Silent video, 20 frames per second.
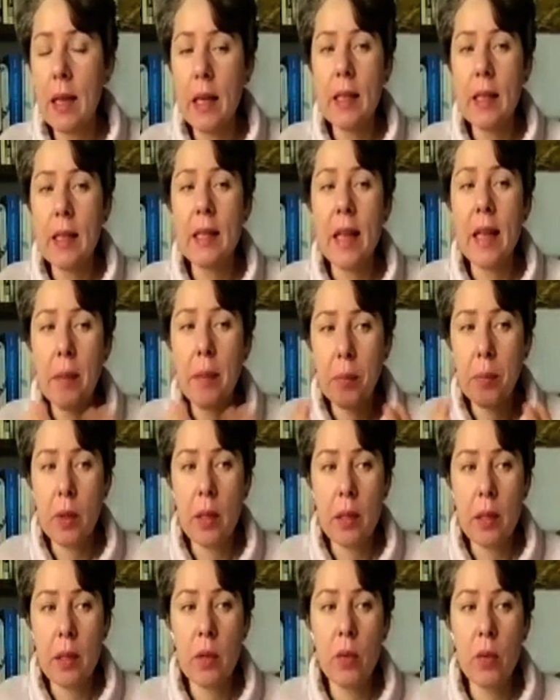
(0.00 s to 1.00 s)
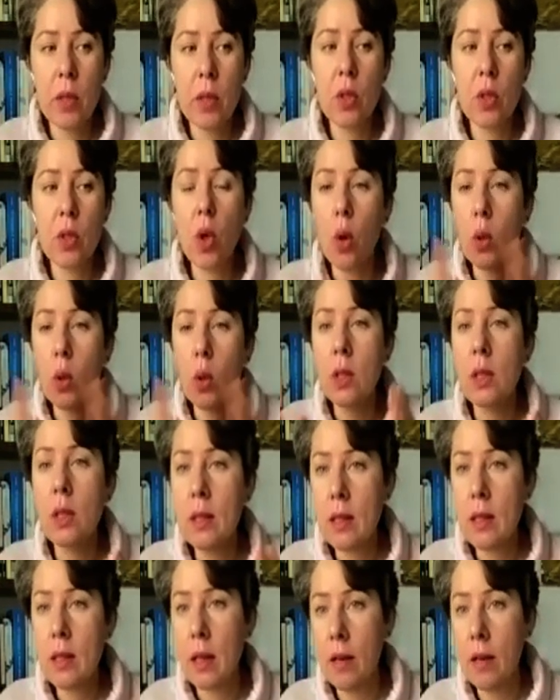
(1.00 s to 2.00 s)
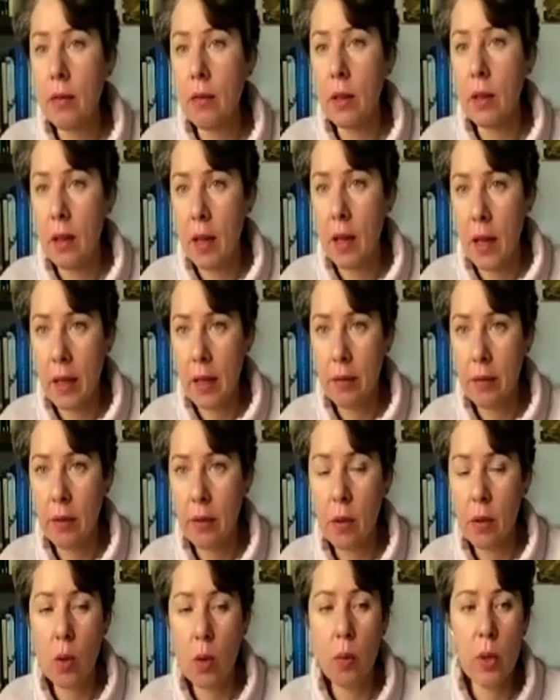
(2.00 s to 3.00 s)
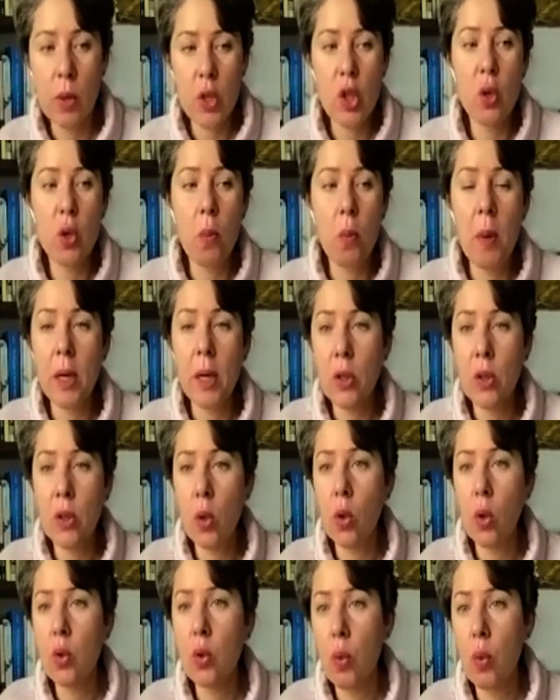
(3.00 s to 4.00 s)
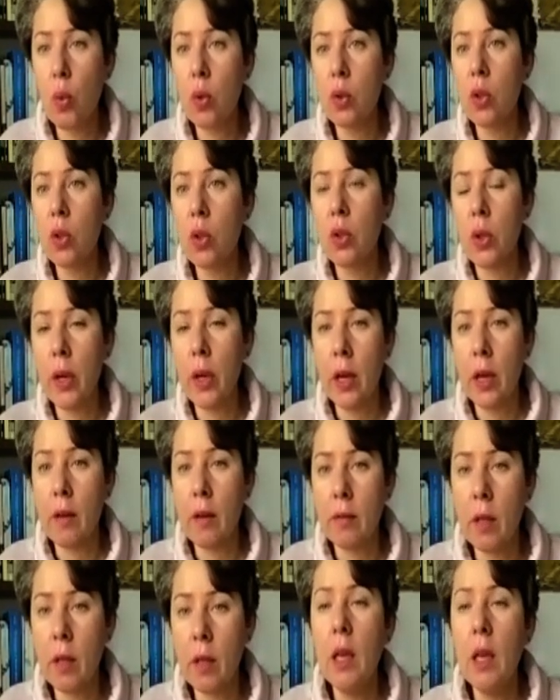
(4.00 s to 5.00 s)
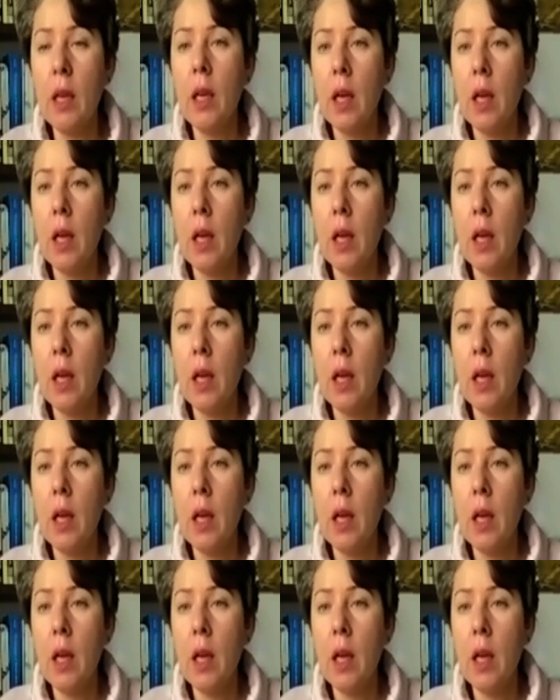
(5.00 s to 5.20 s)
Except that there is toxic stuff in life, which you might not want to have.